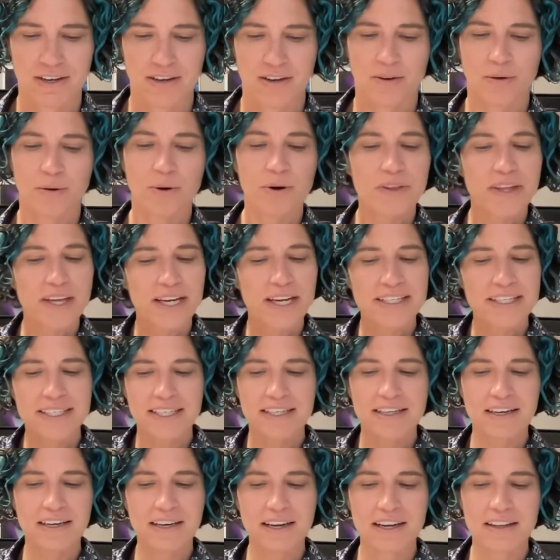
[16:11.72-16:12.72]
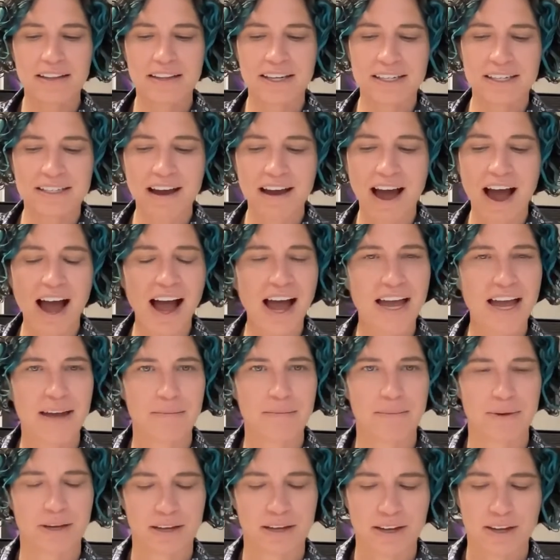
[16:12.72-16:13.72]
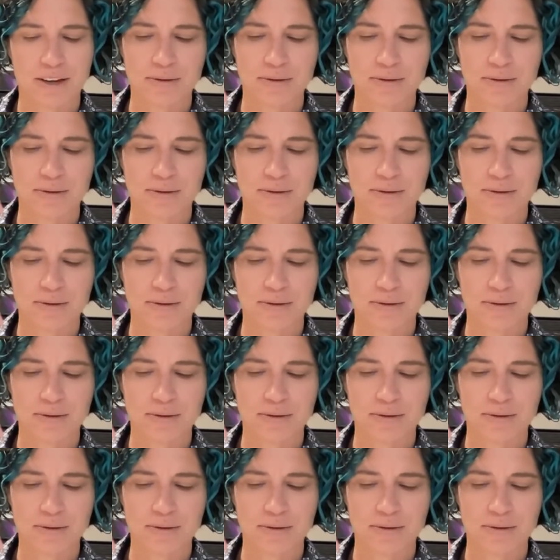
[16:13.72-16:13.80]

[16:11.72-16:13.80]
or the idea that time